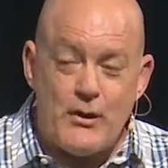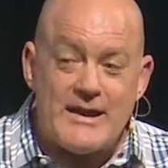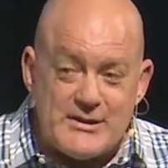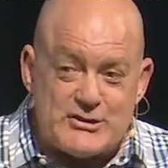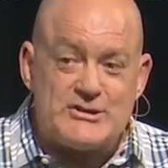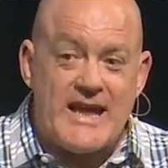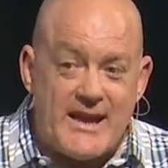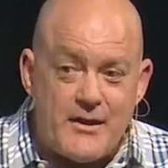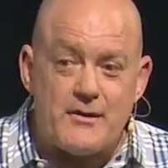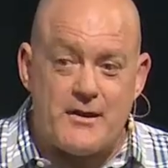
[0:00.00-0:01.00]
and to
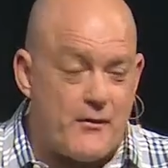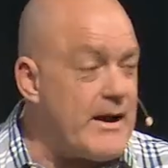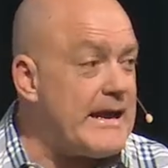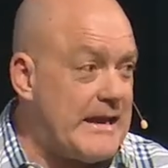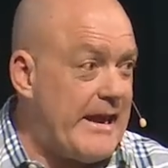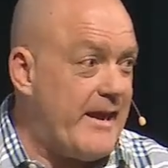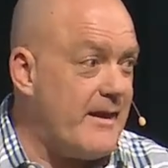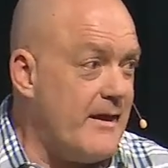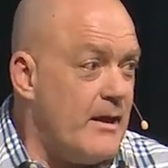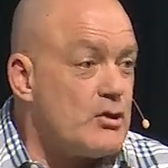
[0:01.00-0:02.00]
understand it
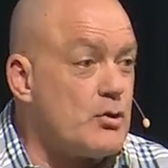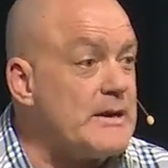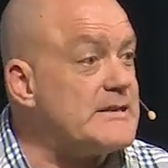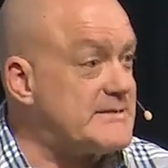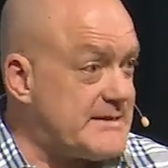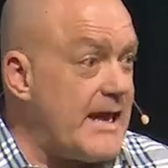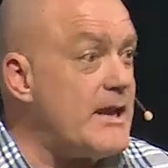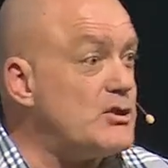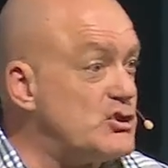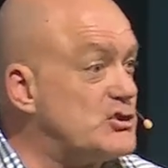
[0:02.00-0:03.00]
correctly, to
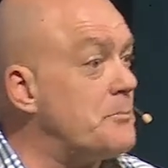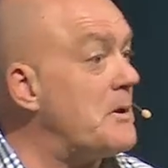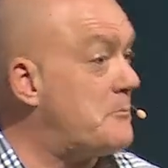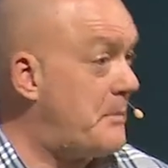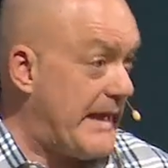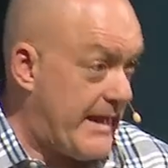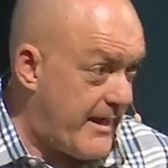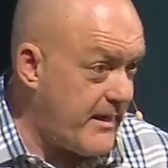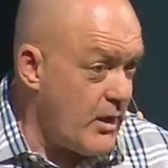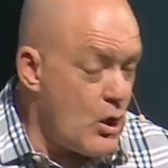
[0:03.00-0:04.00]
understand it just a bit
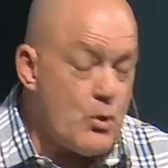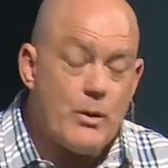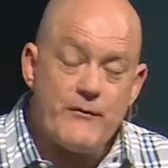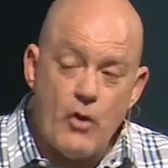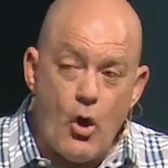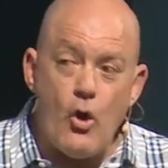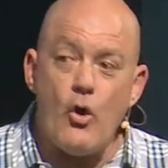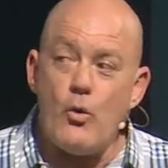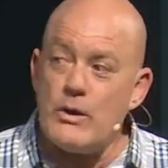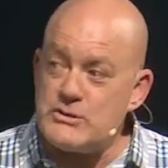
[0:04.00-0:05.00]
better, we've
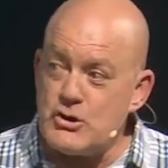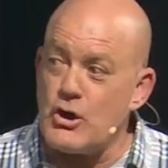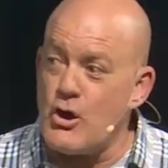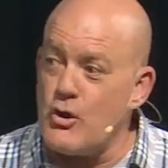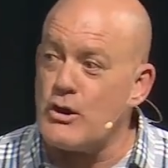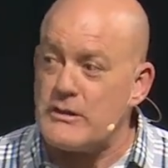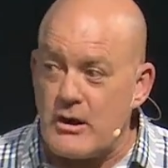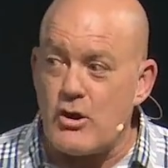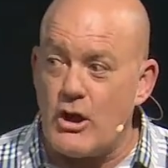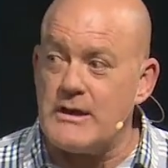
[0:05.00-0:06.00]
always got to look
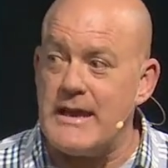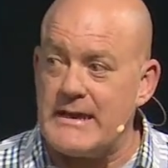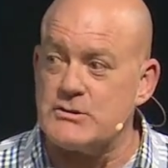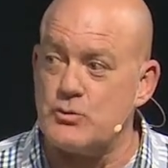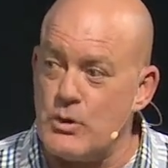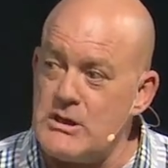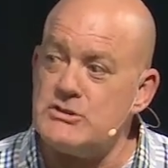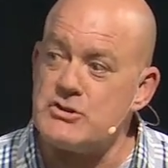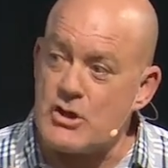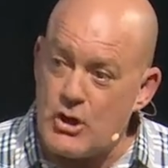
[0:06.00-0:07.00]
at the context.
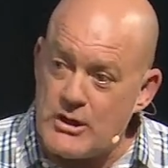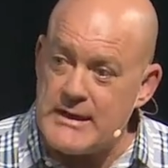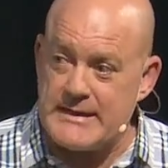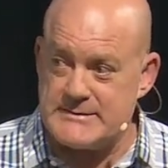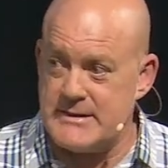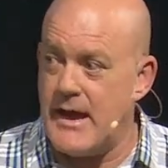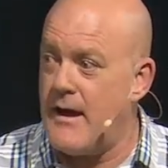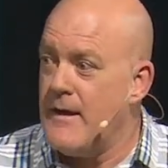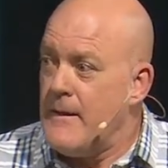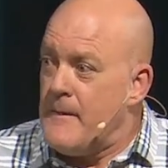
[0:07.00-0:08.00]
What is the context?
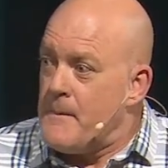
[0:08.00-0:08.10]
Now,